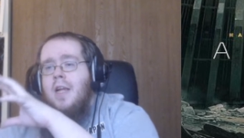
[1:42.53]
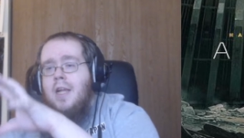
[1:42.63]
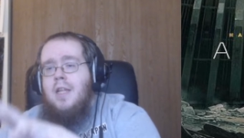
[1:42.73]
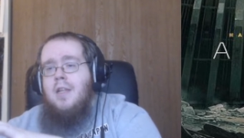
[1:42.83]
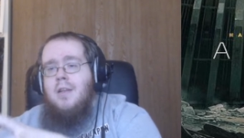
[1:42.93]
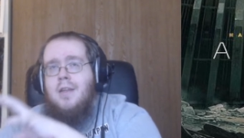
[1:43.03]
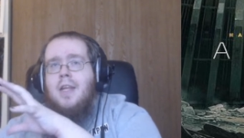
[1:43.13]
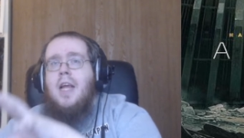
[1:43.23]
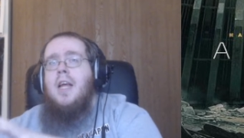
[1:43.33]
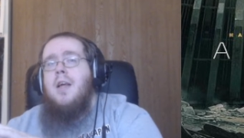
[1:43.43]

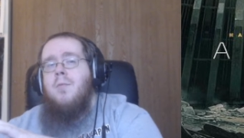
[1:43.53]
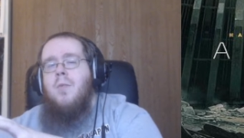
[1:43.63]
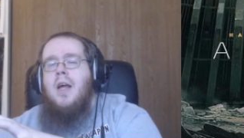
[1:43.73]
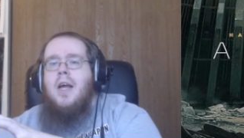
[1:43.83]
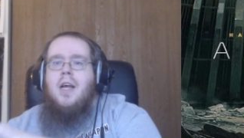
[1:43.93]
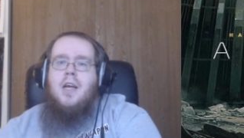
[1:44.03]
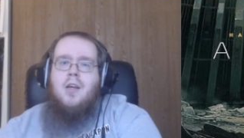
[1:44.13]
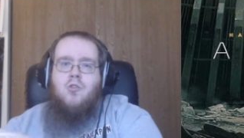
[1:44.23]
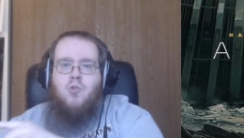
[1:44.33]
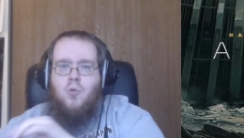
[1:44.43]
in-game
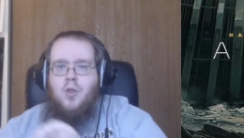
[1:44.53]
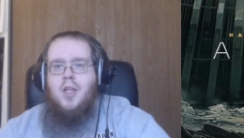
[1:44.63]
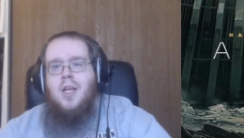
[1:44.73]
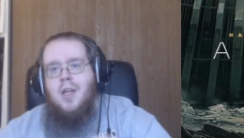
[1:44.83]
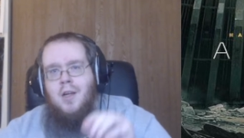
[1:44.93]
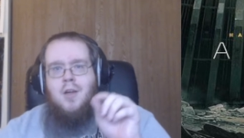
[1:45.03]
actual, like,